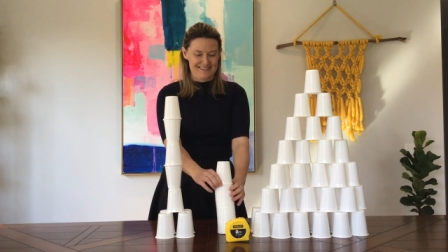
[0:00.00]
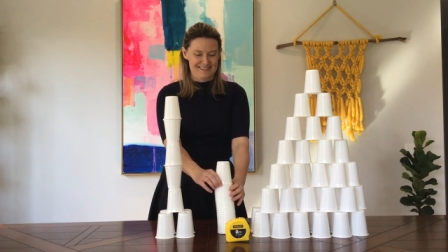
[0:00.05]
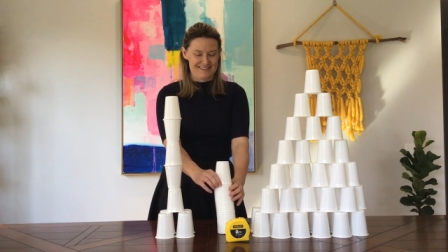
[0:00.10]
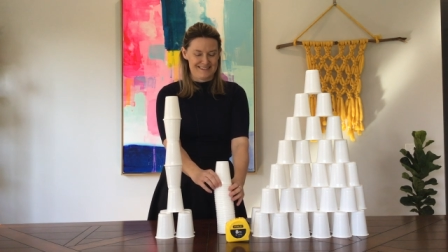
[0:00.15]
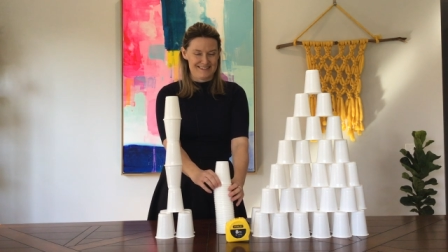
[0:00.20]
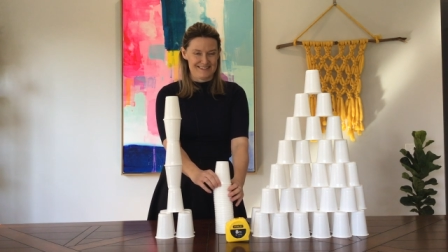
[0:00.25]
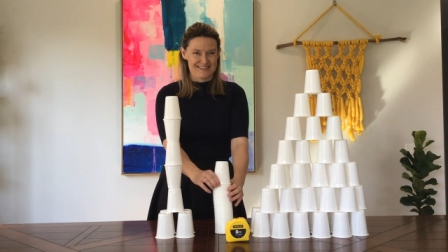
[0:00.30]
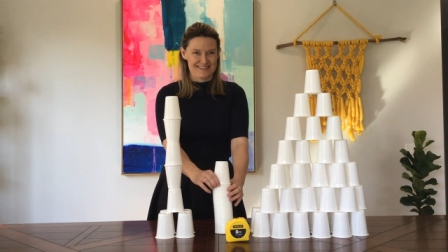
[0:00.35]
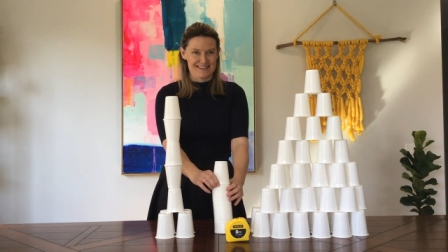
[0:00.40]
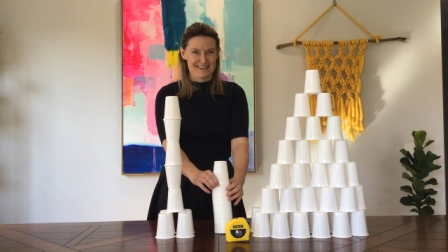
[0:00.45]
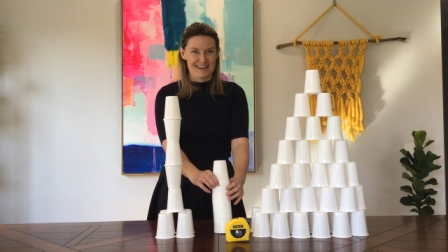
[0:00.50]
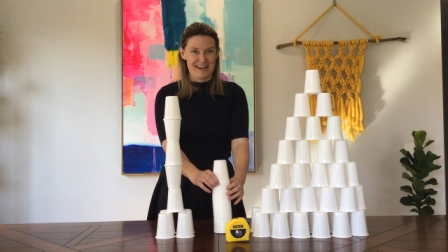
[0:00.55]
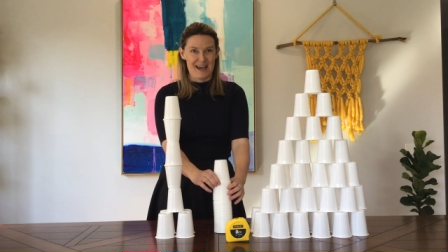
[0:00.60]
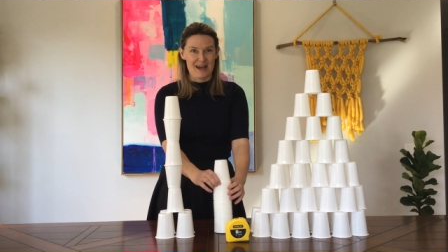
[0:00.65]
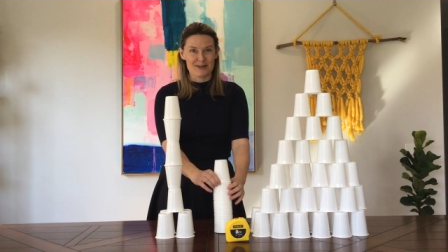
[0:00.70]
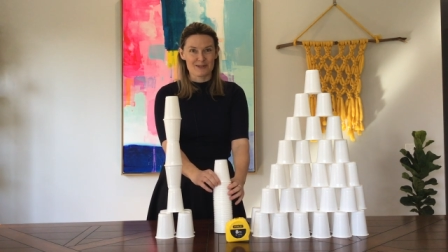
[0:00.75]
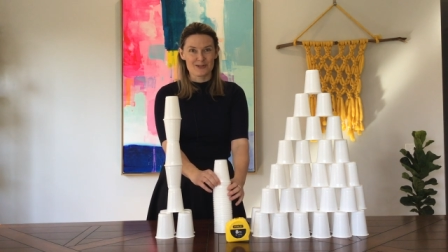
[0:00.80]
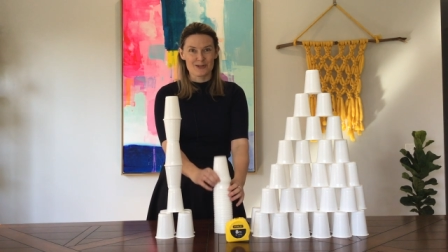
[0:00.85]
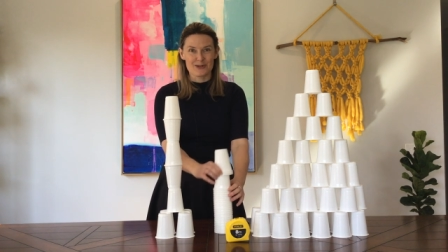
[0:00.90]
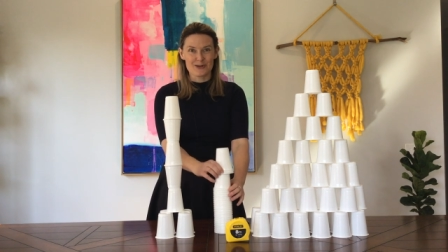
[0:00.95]
Let's see
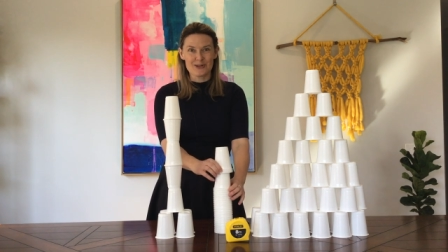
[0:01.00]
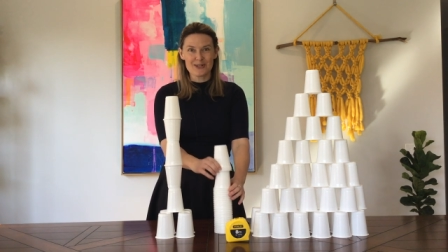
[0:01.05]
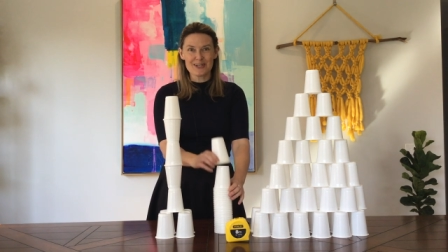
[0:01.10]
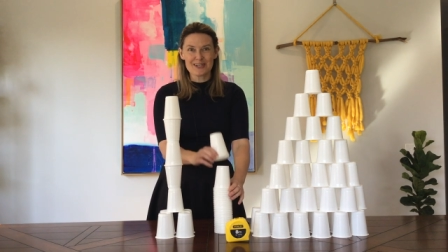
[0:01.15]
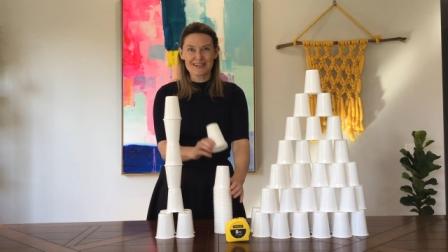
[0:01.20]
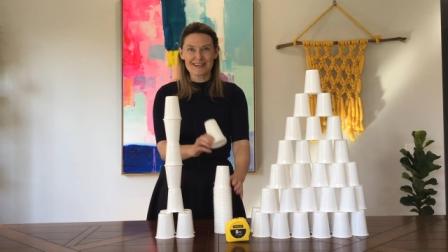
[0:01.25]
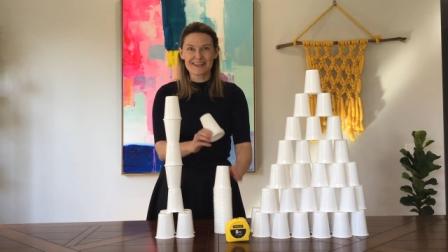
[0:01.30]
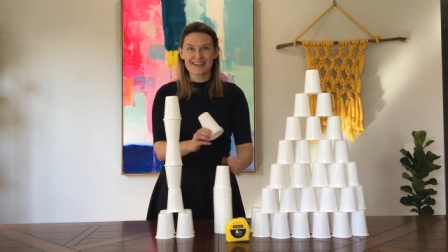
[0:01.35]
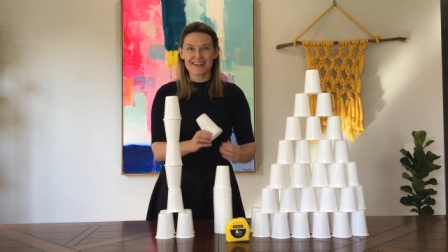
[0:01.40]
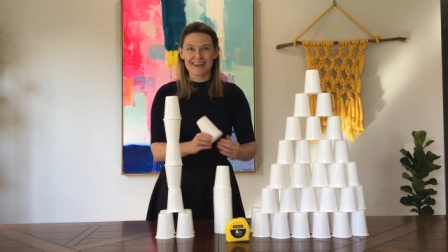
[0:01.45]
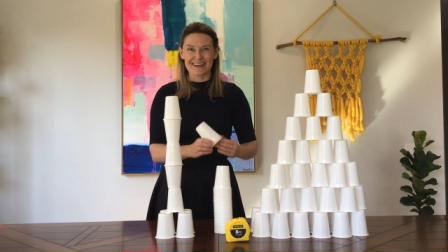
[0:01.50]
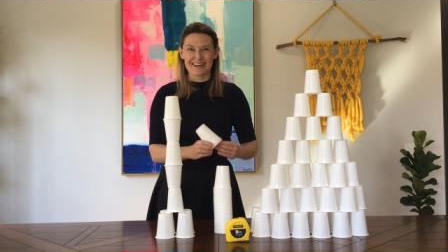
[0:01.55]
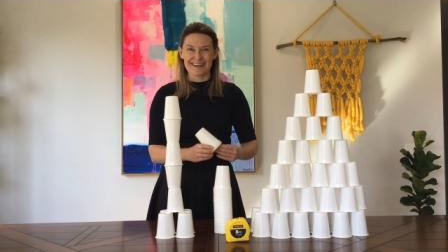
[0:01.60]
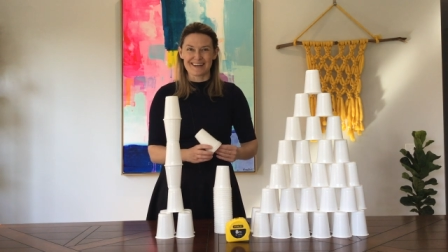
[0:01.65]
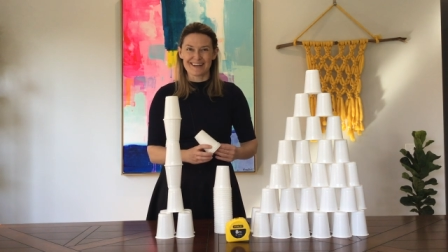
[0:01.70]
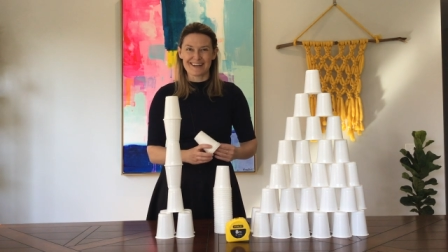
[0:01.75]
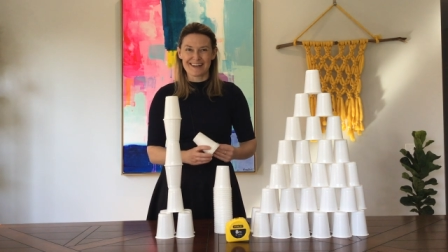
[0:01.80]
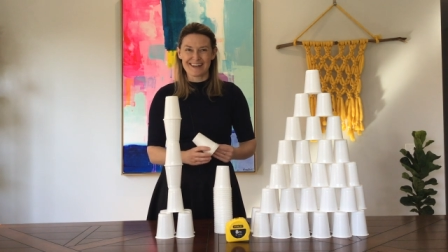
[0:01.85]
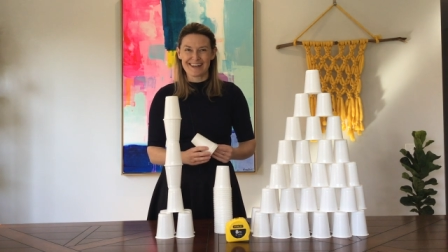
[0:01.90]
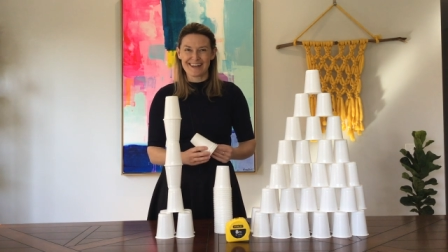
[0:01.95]
how tall you can get
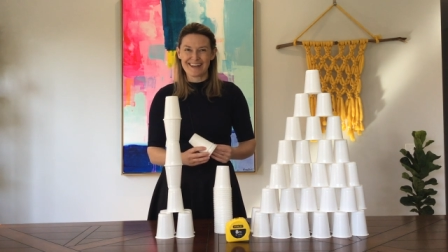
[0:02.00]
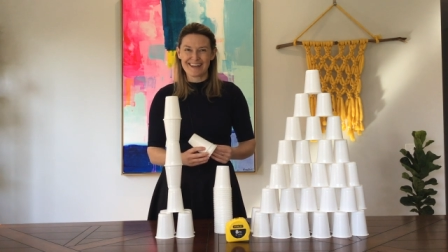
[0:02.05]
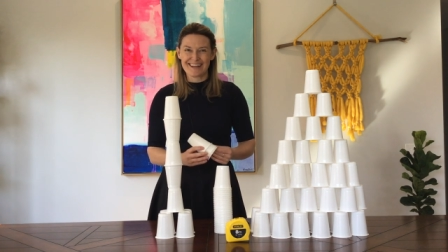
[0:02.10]
it.